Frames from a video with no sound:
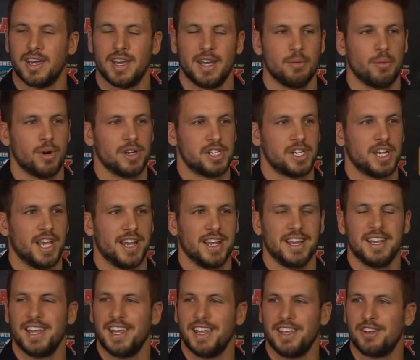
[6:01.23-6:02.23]
And once you get
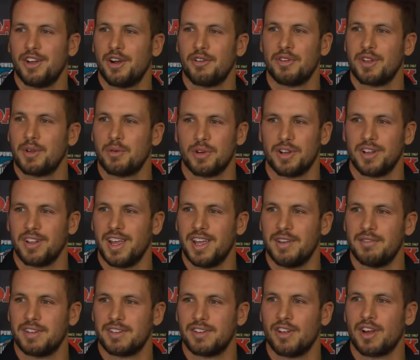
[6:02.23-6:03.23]
in here, you don't really want to
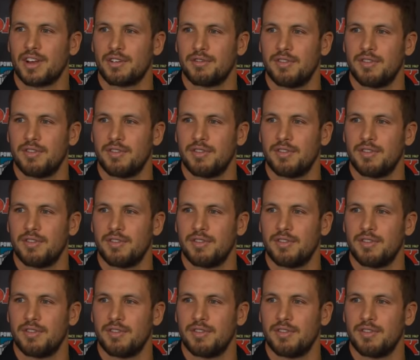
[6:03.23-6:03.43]
leave. It's like a